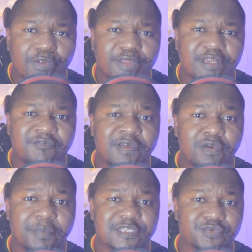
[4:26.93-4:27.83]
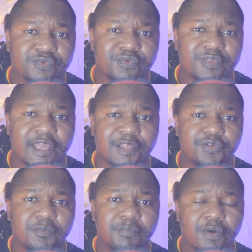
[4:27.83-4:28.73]
the developers will do their
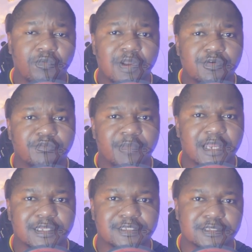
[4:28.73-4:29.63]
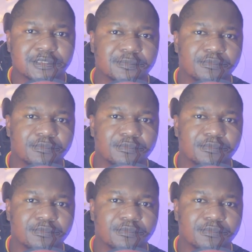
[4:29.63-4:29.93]
job. What of marketing?